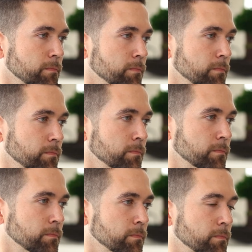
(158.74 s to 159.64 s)

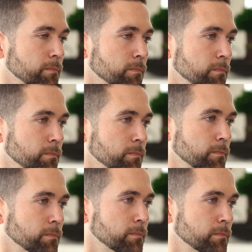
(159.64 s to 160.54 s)

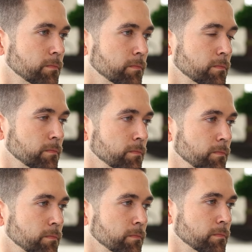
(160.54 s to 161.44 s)

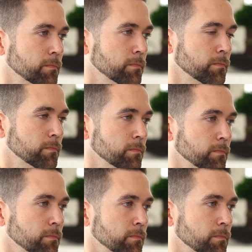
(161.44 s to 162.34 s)

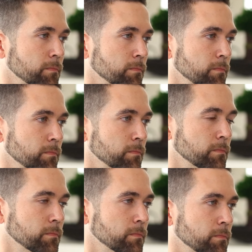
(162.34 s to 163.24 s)

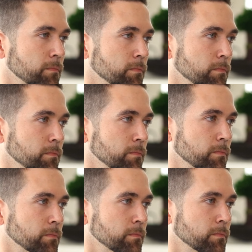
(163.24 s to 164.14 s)

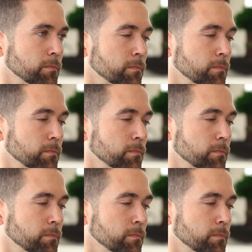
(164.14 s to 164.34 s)
(not speaking)